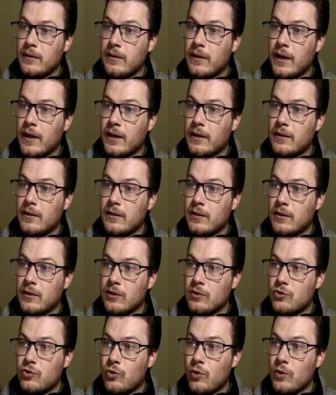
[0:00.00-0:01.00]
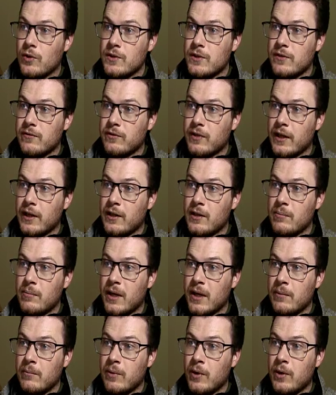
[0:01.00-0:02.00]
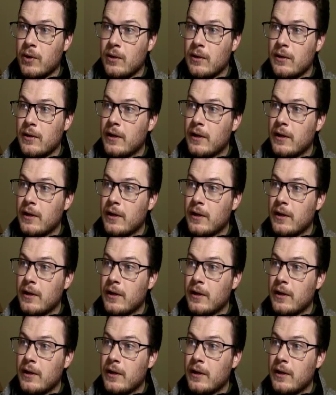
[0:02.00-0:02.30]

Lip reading: that controls the flight of the paintball.